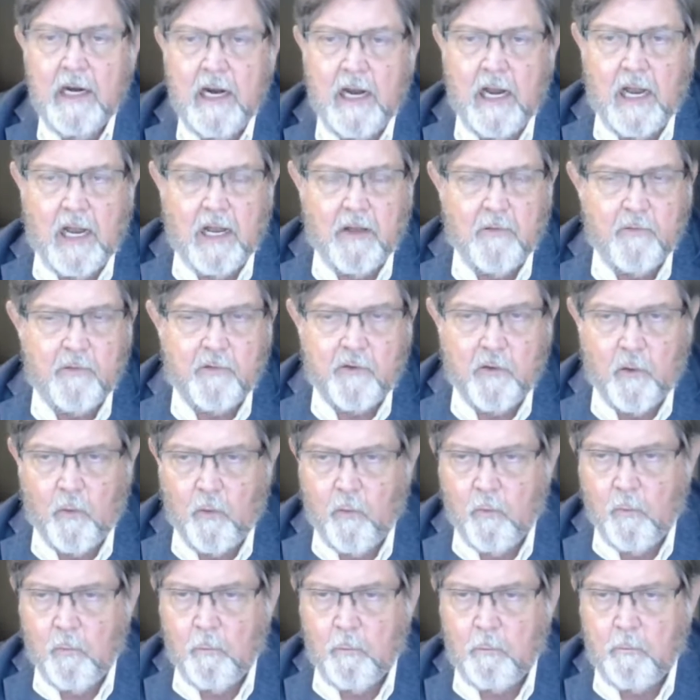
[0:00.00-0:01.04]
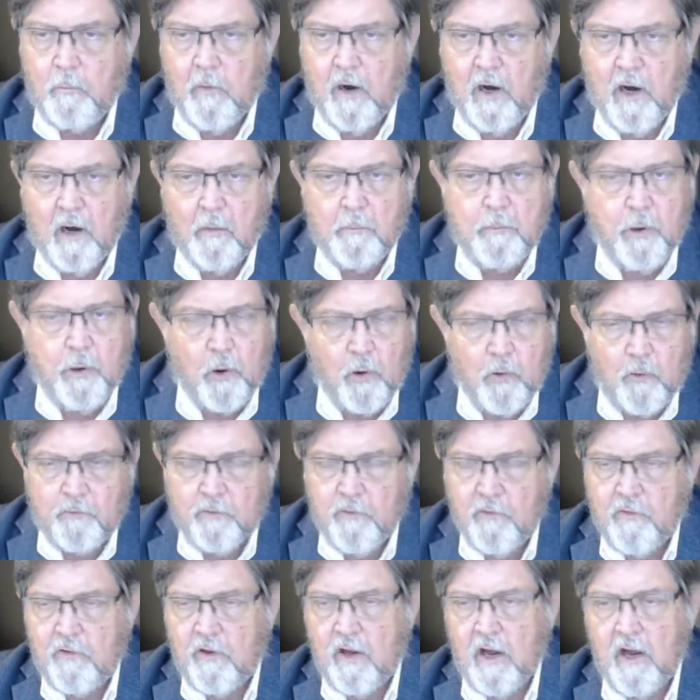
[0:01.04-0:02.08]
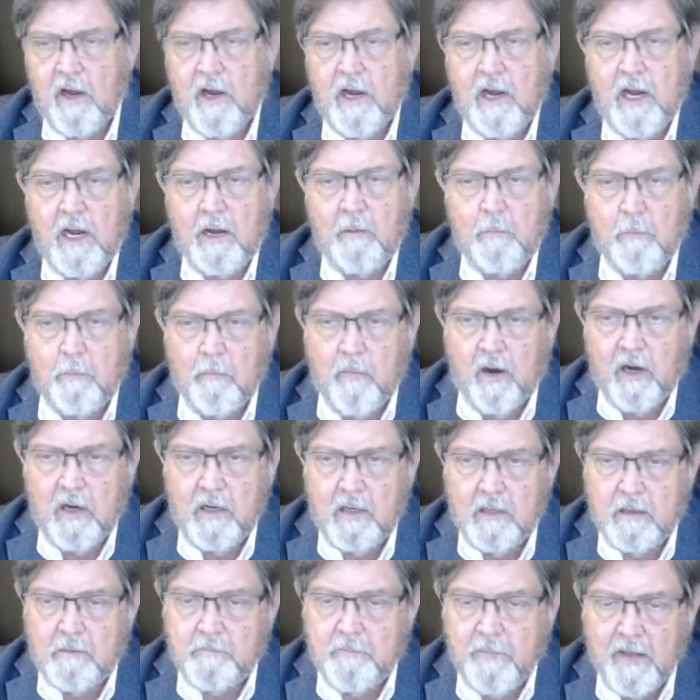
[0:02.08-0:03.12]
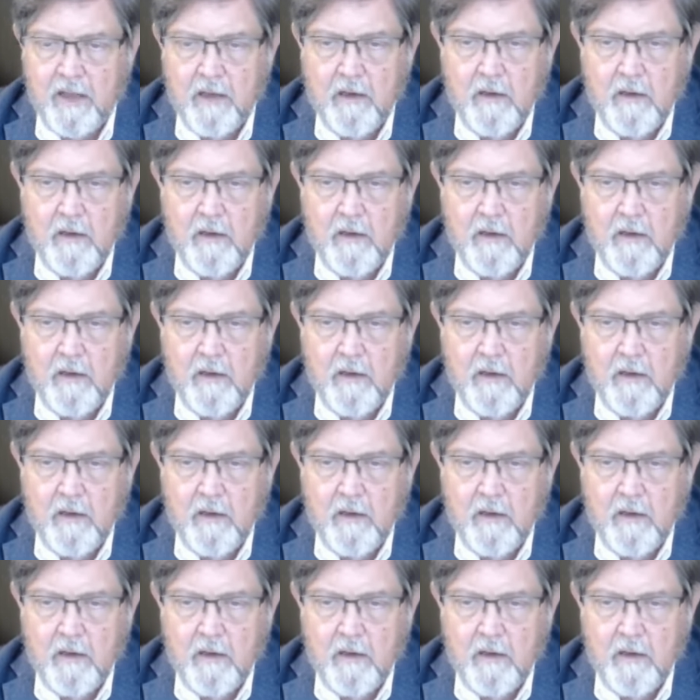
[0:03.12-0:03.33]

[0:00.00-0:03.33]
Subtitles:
And so pulse is high, um,